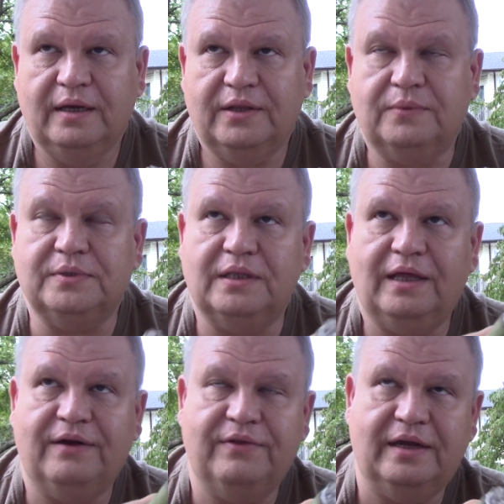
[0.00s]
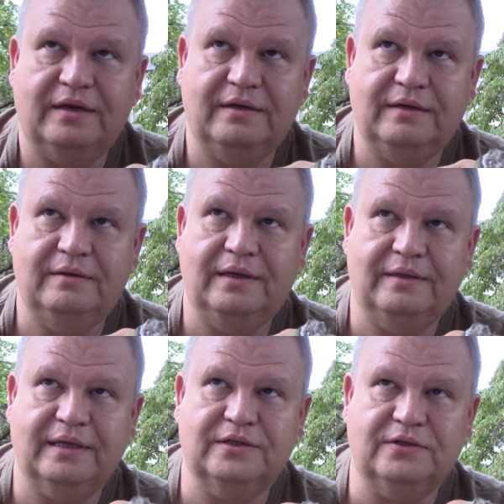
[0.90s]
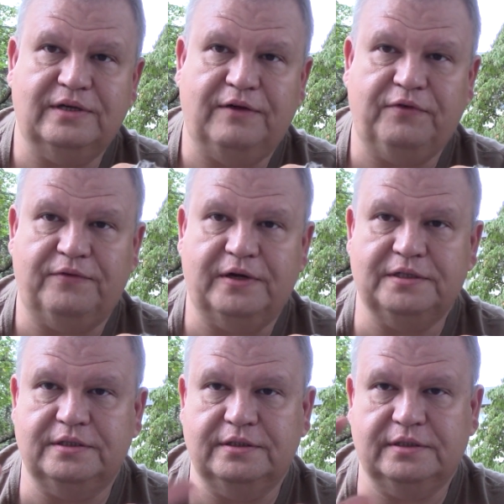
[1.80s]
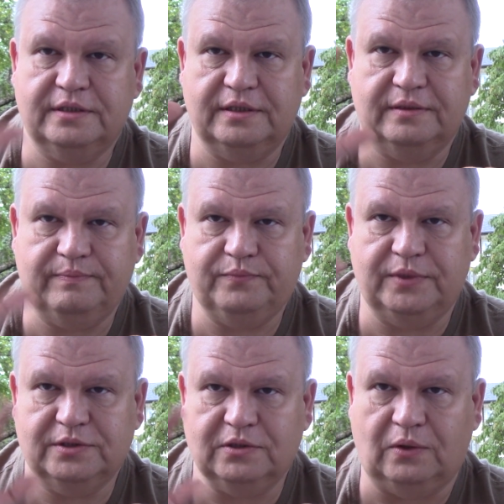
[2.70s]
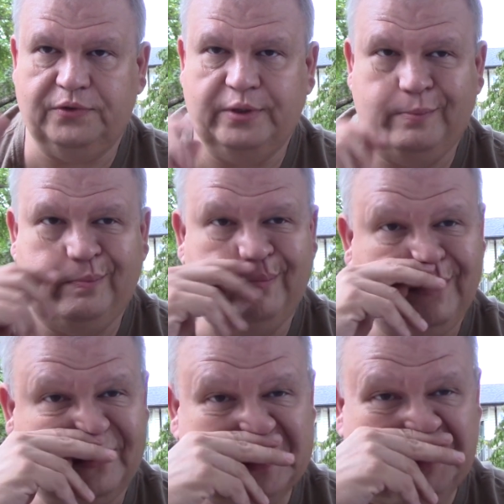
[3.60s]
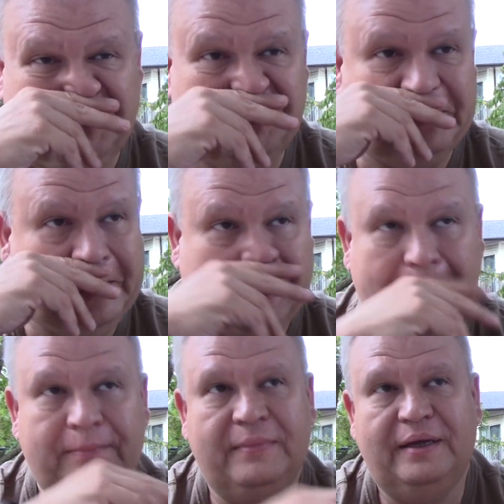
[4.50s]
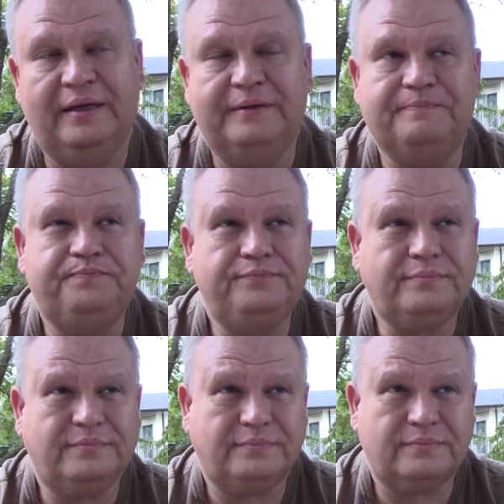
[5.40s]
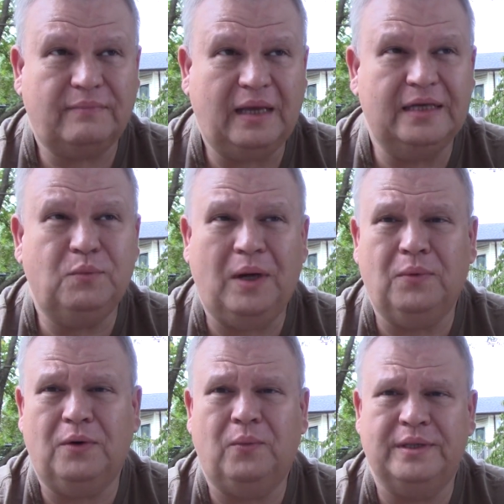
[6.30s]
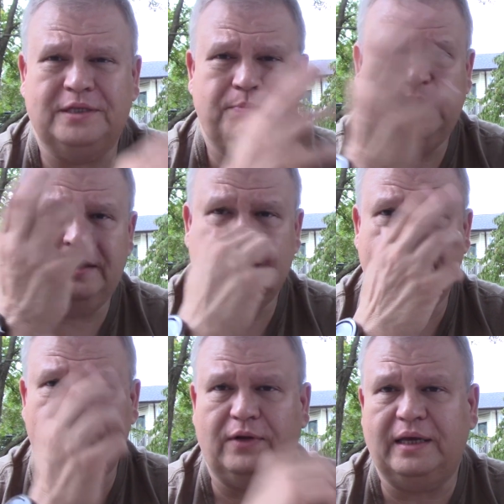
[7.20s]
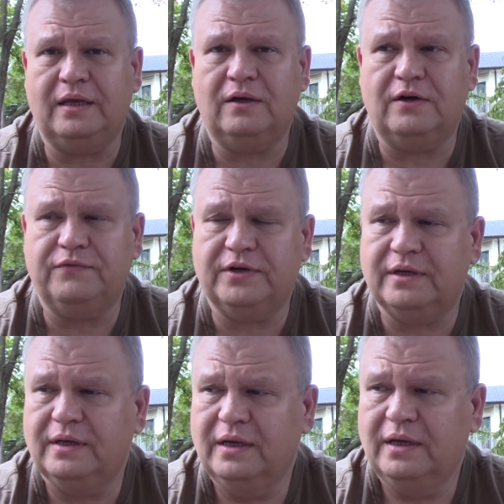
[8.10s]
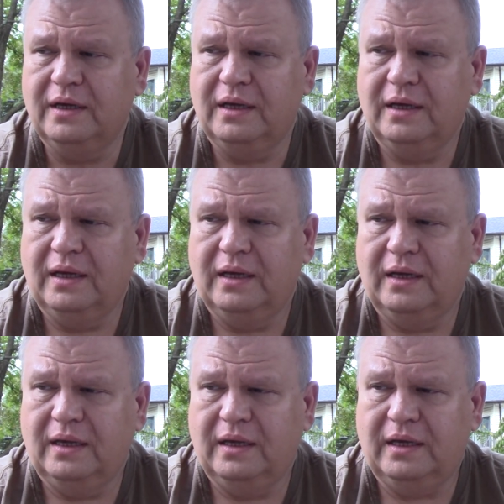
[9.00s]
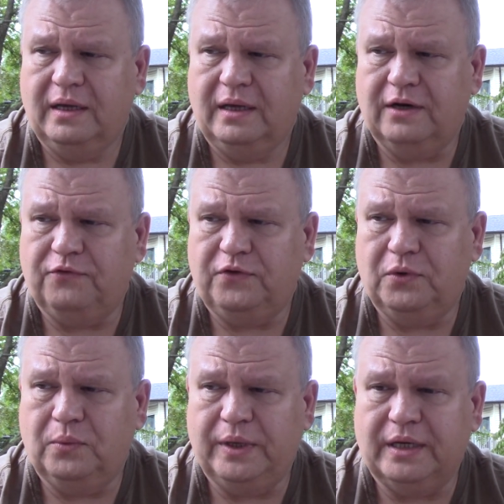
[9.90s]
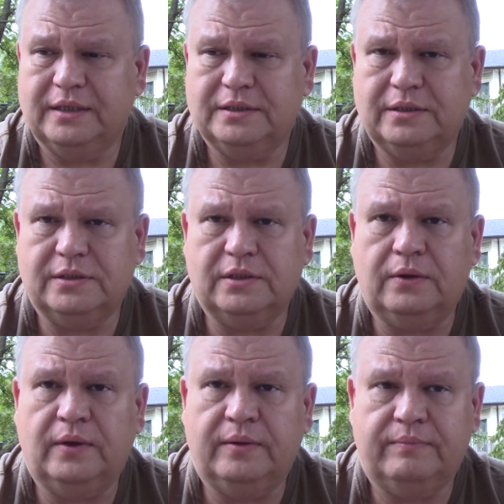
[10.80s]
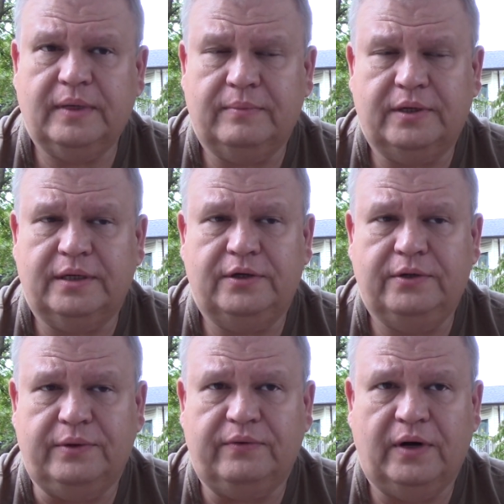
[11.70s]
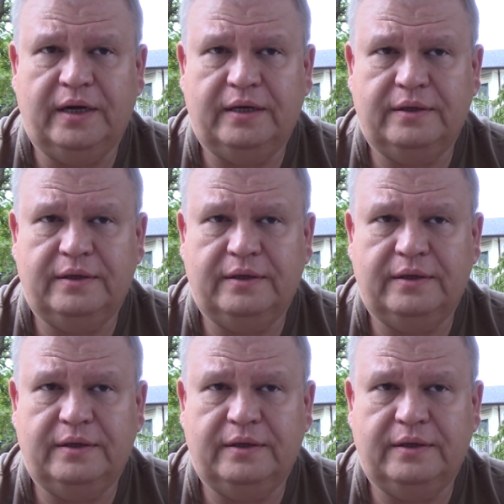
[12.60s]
there was a lot of that. I think it's called efflorescence, the the salt that builds up over time, and I, I don't want this paint to come flaking off in a in a few weeks. So I, I'm going to do it right